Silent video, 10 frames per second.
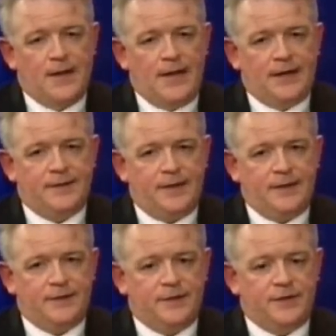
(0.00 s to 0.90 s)
I
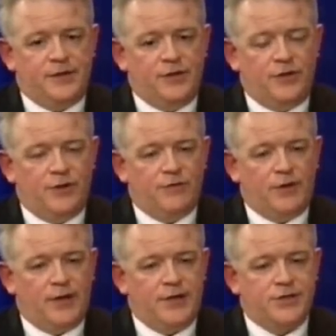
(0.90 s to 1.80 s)
think that the union
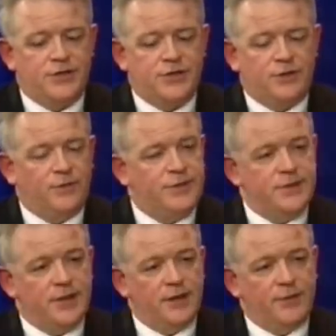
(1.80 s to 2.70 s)
relationship
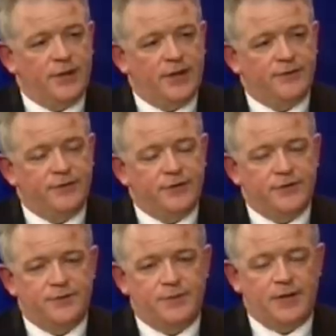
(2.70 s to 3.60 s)
today we have at
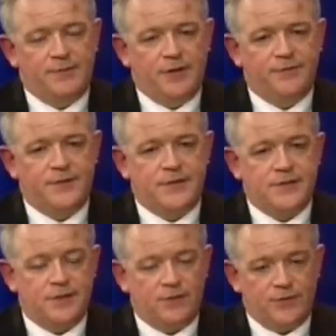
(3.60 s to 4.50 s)

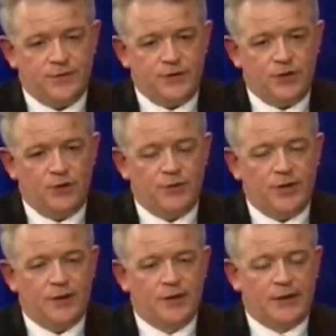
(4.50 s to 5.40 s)
PMFDC with the
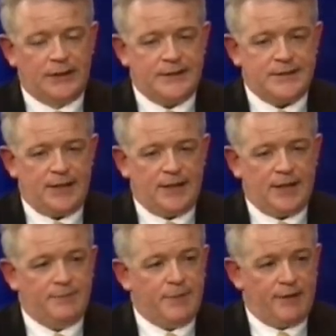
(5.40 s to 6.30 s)
union dealing
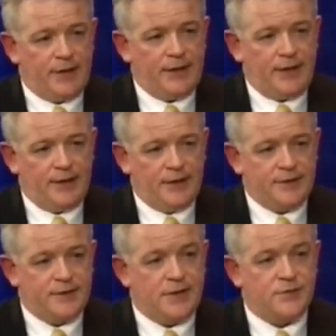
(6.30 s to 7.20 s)
in Marikina,
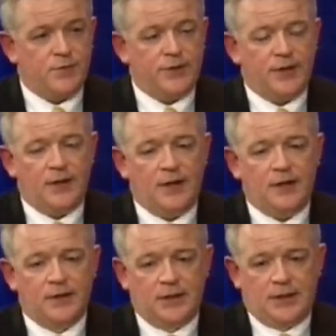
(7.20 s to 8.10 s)
because that's where they
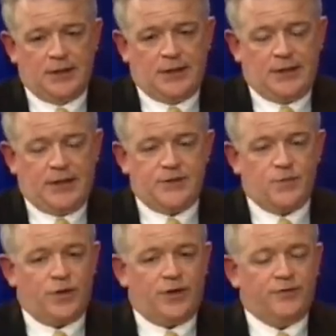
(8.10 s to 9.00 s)
are, is
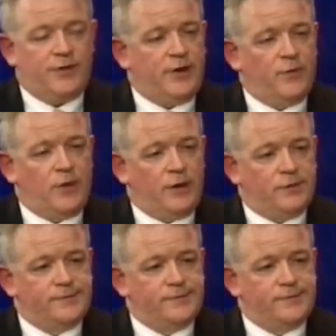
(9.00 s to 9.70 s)
working very well.